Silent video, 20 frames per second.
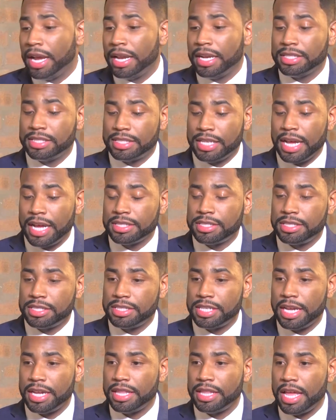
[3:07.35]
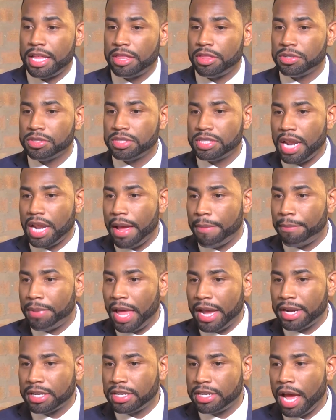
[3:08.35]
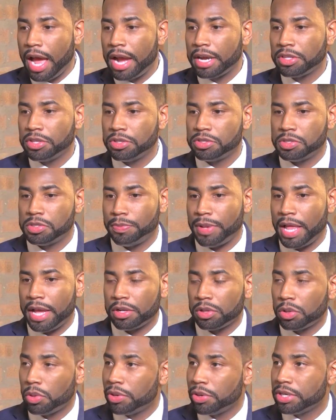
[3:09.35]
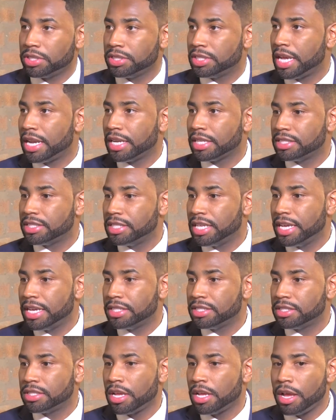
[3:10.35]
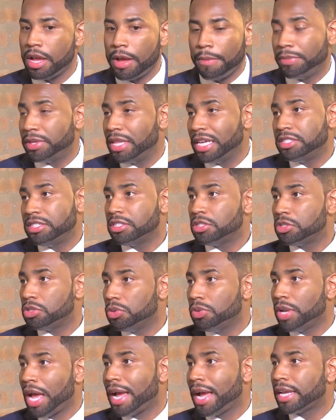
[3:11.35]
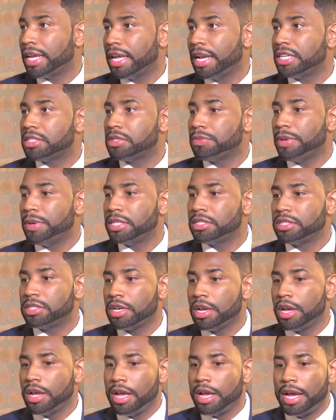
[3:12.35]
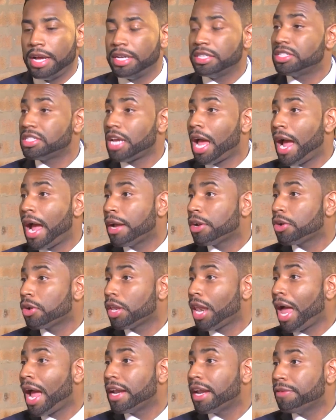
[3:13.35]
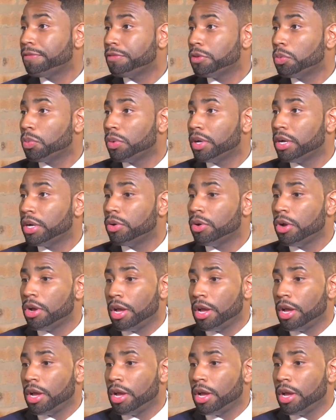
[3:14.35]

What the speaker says: And it's not to say that there's not black doctors, black lawyers that exist, but they just do not get as much shine or light, if you will,